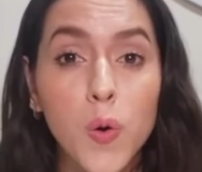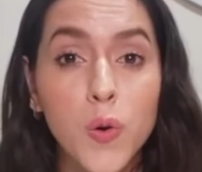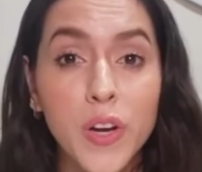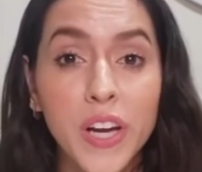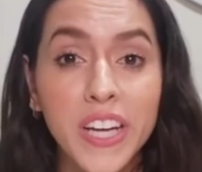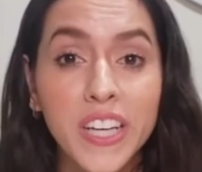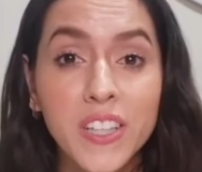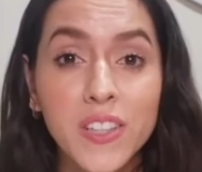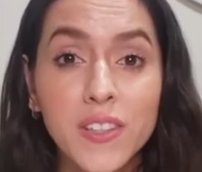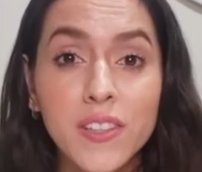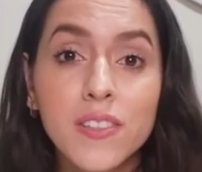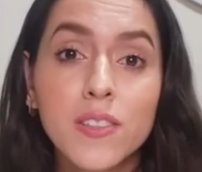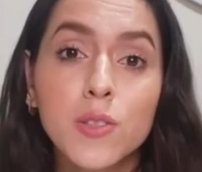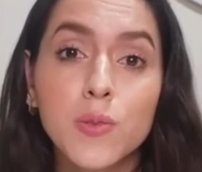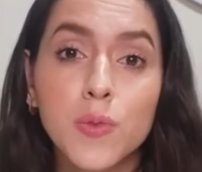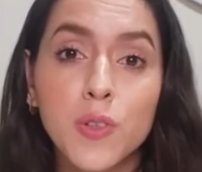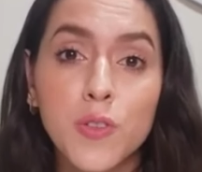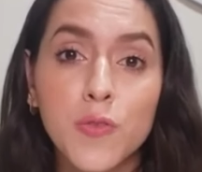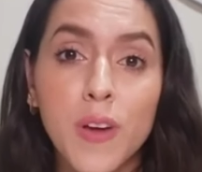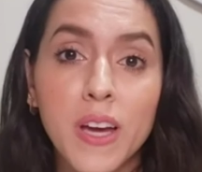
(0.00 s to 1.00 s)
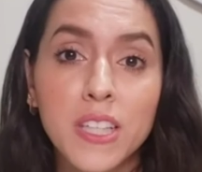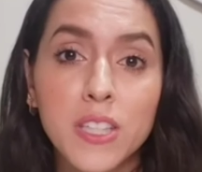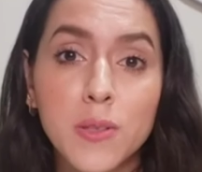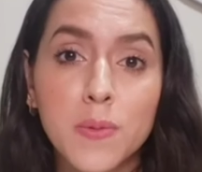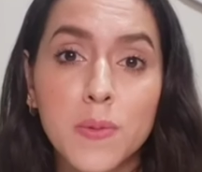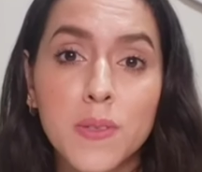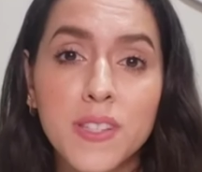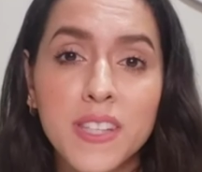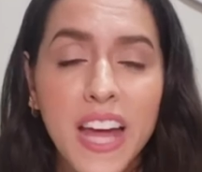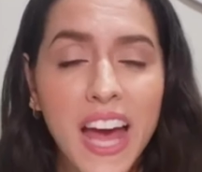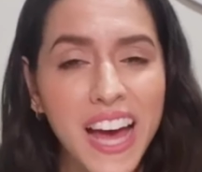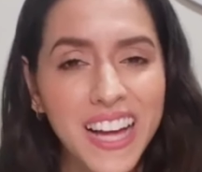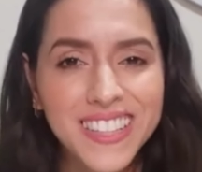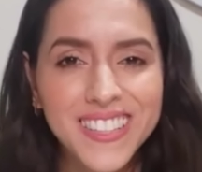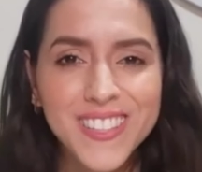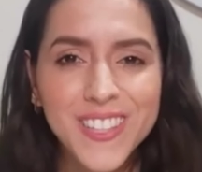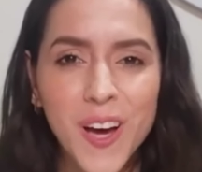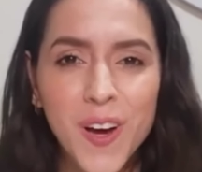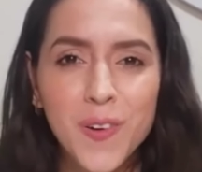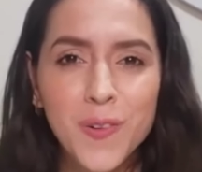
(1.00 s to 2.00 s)
grain noodles with vegetables and
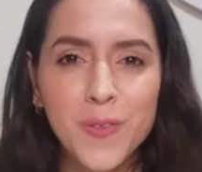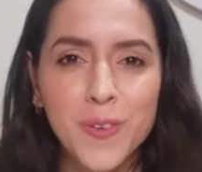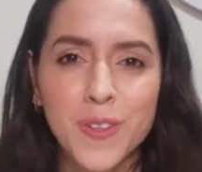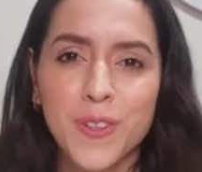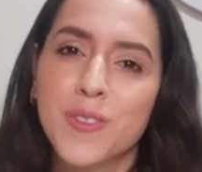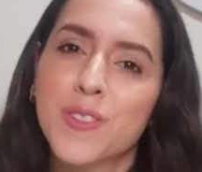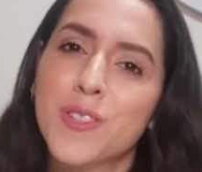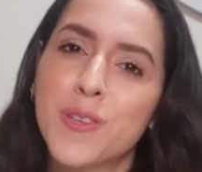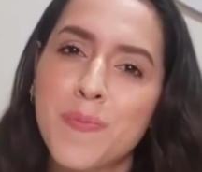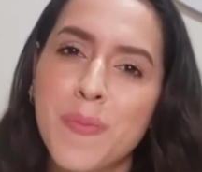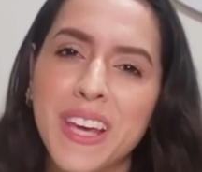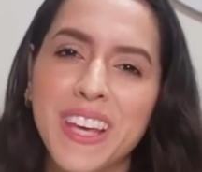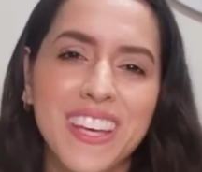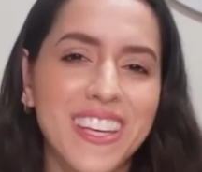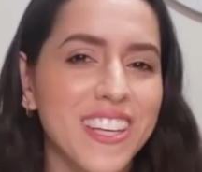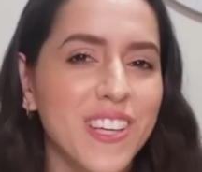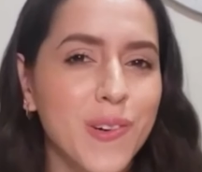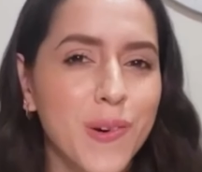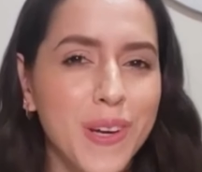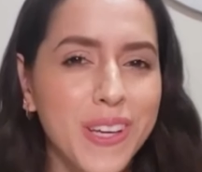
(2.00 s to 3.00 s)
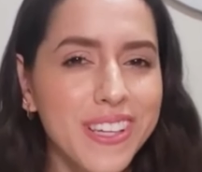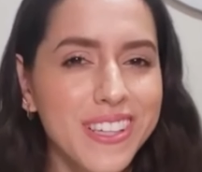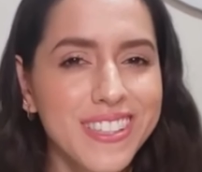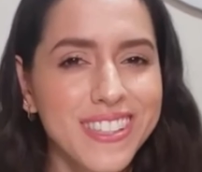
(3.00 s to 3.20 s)
tofu to make a quick